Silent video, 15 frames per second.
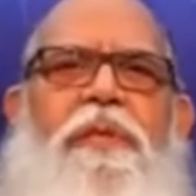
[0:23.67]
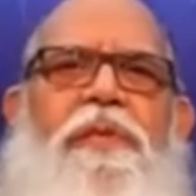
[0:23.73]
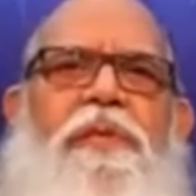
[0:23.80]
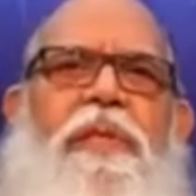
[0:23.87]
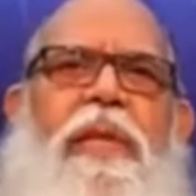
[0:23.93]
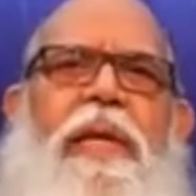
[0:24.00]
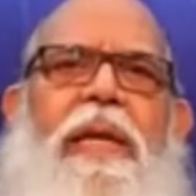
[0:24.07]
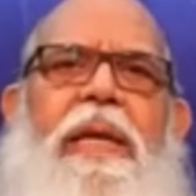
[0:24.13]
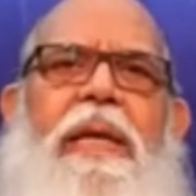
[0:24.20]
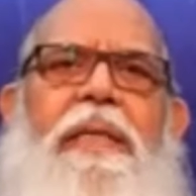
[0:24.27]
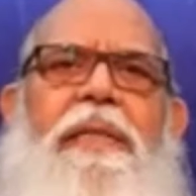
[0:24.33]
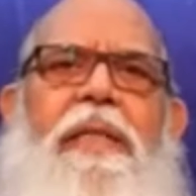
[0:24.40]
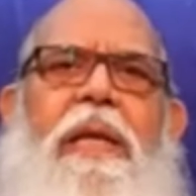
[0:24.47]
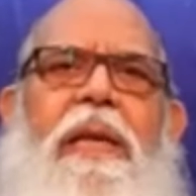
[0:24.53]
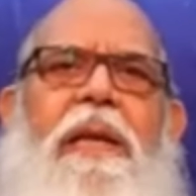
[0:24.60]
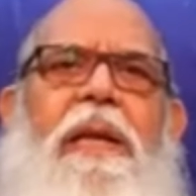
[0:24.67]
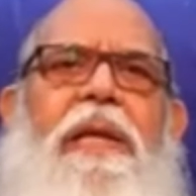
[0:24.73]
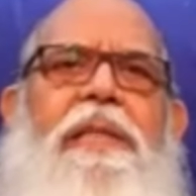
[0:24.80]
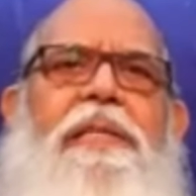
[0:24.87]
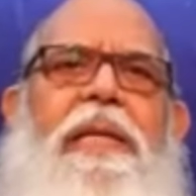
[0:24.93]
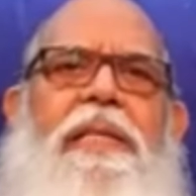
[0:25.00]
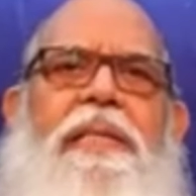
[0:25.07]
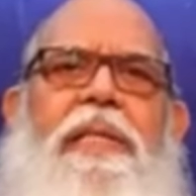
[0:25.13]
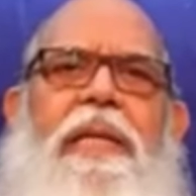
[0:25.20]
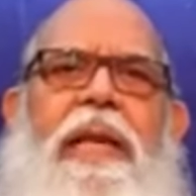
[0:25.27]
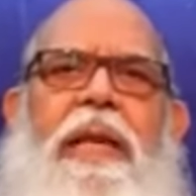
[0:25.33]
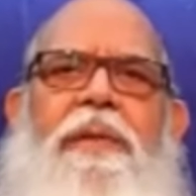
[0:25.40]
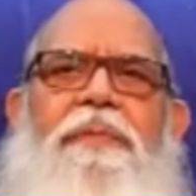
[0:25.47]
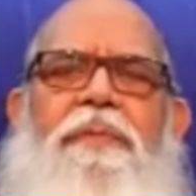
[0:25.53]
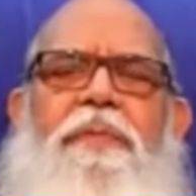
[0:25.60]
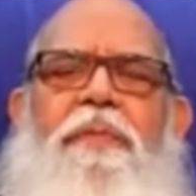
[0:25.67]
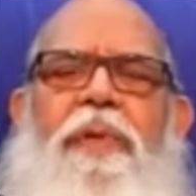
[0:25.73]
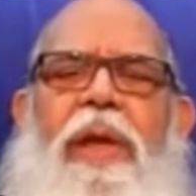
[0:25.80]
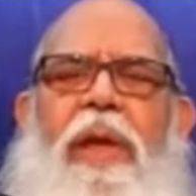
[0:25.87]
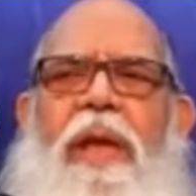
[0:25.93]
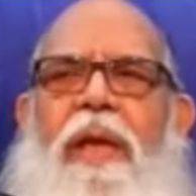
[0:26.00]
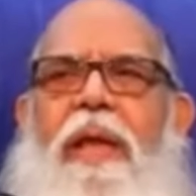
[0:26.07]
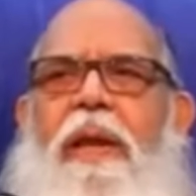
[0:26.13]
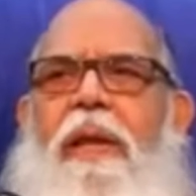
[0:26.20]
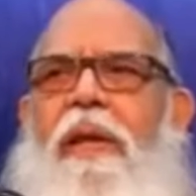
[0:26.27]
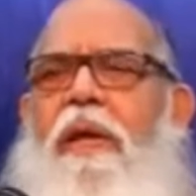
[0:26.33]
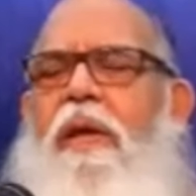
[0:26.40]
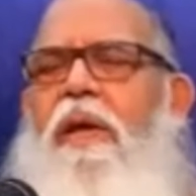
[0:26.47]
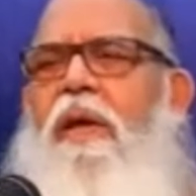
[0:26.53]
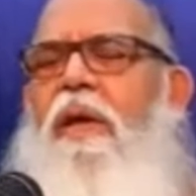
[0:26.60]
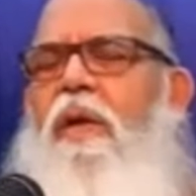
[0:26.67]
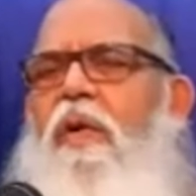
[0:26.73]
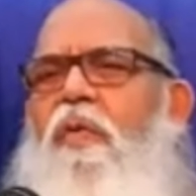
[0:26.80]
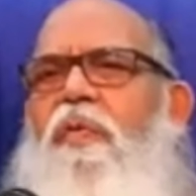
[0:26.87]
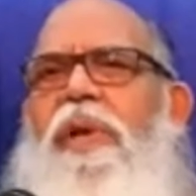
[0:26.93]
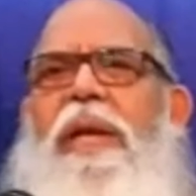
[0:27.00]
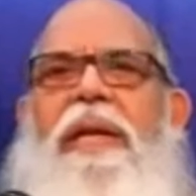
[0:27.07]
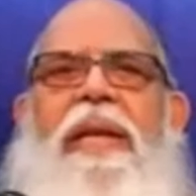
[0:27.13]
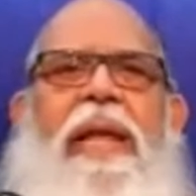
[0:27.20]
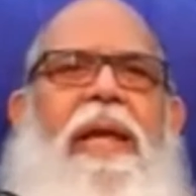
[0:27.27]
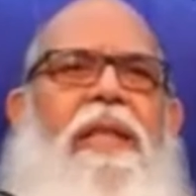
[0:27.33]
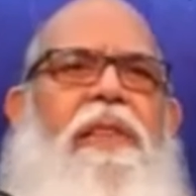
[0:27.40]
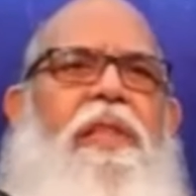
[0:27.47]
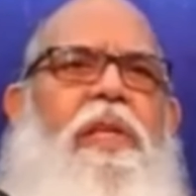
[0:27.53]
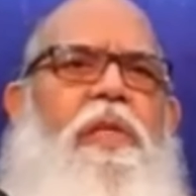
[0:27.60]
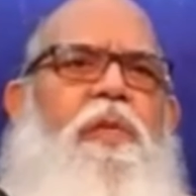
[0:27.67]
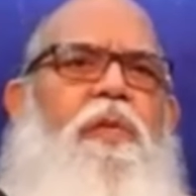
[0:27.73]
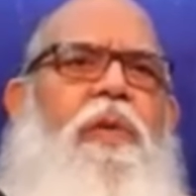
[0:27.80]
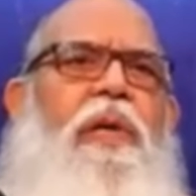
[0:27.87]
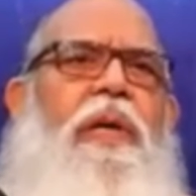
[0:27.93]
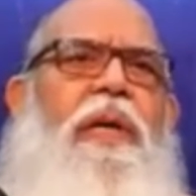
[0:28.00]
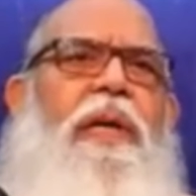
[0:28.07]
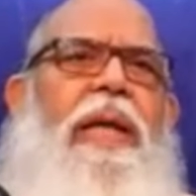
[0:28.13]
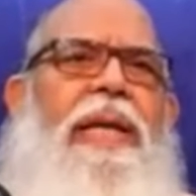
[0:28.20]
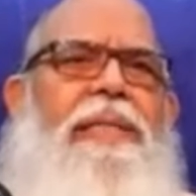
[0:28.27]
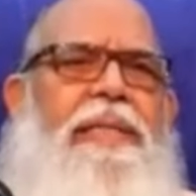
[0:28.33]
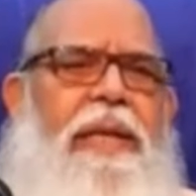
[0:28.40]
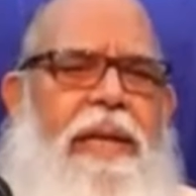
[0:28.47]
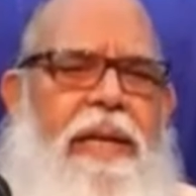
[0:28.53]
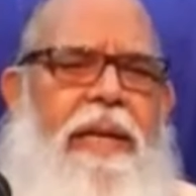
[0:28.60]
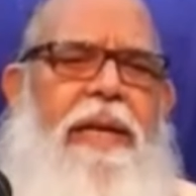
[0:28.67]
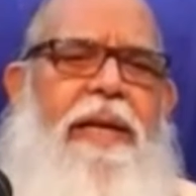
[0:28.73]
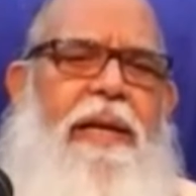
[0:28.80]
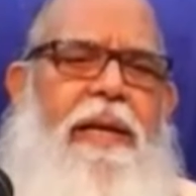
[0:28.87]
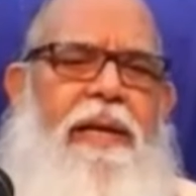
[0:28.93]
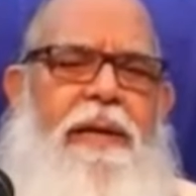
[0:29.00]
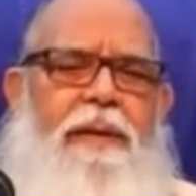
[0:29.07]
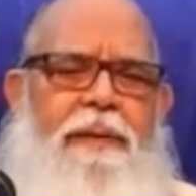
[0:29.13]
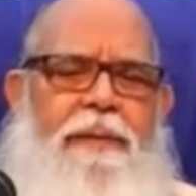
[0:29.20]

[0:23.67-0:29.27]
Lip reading: first thing is religious life, where we take this world as real,